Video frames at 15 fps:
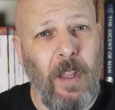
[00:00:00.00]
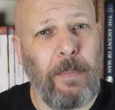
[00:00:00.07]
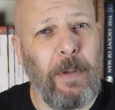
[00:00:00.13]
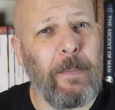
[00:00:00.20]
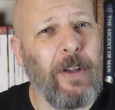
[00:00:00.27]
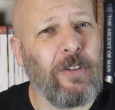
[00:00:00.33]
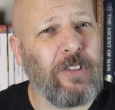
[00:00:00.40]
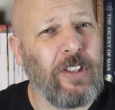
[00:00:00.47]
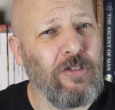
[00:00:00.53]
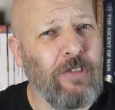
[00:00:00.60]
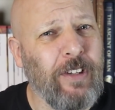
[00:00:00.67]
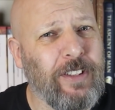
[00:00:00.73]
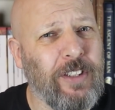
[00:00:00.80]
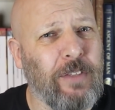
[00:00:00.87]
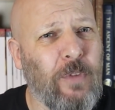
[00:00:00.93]
But most
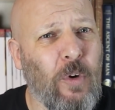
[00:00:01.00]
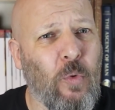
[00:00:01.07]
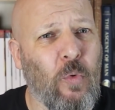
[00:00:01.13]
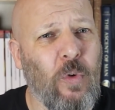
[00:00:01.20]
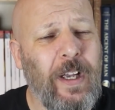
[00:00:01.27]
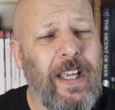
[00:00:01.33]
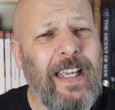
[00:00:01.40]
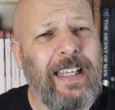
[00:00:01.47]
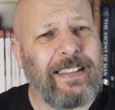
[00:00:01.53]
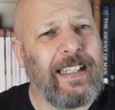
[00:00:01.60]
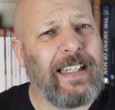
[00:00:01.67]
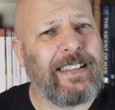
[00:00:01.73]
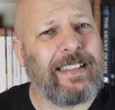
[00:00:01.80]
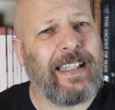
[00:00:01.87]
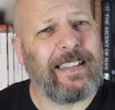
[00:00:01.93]
interesting of all,
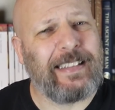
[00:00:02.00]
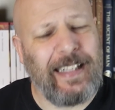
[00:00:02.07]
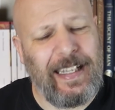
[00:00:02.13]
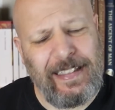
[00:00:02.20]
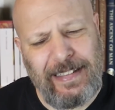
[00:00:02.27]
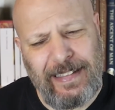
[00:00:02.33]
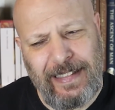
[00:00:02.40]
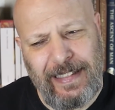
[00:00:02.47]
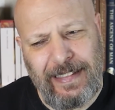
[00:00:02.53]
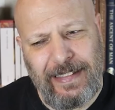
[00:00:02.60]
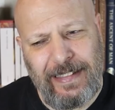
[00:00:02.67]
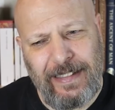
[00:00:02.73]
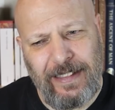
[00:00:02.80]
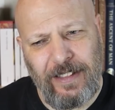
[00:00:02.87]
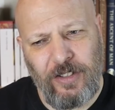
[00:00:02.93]
they're, they're dated
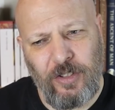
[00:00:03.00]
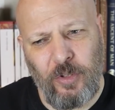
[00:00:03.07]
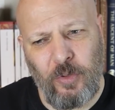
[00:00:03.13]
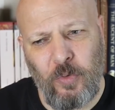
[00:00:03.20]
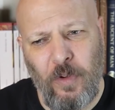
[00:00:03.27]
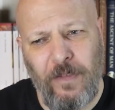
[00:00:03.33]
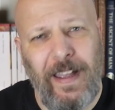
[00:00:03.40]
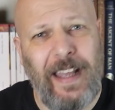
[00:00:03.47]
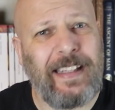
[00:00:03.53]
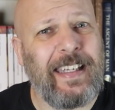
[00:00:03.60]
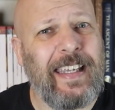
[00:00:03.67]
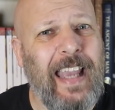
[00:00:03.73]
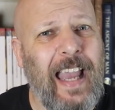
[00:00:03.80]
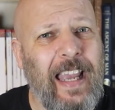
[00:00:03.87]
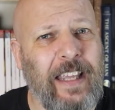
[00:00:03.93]
to around
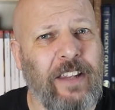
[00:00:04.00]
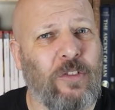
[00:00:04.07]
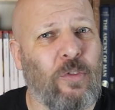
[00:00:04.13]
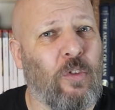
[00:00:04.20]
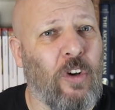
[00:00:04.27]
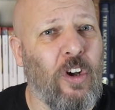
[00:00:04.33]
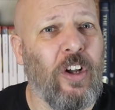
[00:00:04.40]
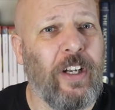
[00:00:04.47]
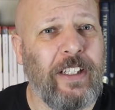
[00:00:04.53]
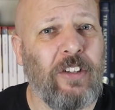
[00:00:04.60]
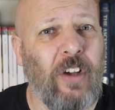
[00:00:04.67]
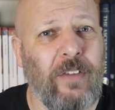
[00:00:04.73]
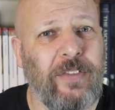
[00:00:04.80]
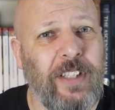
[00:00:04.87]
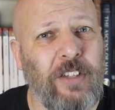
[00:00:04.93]
the eighth or early
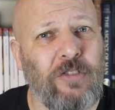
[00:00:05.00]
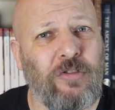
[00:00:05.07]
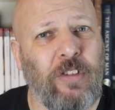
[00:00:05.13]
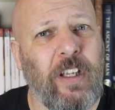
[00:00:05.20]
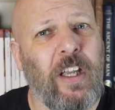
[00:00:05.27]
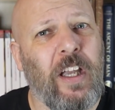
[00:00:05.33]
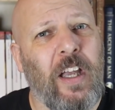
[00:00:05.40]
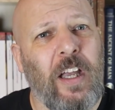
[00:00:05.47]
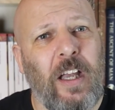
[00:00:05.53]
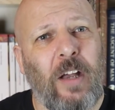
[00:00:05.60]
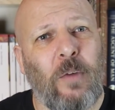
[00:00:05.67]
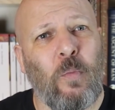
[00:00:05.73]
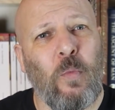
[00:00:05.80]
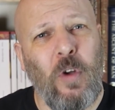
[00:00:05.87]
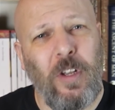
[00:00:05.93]
ninth century.
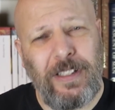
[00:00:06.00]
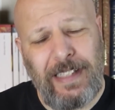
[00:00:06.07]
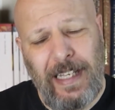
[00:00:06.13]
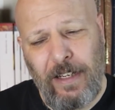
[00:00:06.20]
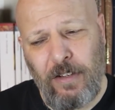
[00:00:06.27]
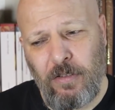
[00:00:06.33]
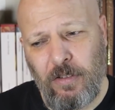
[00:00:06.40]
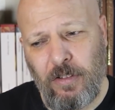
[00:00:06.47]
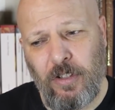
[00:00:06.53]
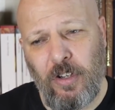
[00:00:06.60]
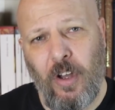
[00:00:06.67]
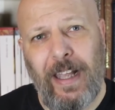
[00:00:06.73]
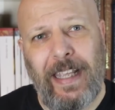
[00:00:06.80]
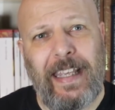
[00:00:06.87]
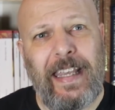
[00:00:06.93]
And whilst they look
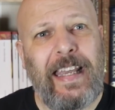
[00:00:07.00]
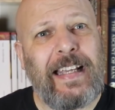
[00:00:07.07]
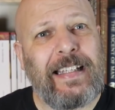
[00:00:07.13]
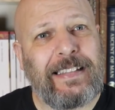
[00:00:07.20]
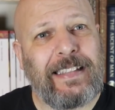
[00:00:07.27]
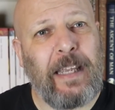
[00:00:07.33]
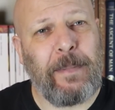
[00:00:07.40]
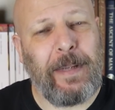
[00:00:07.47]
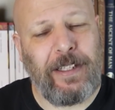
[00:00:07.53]
like some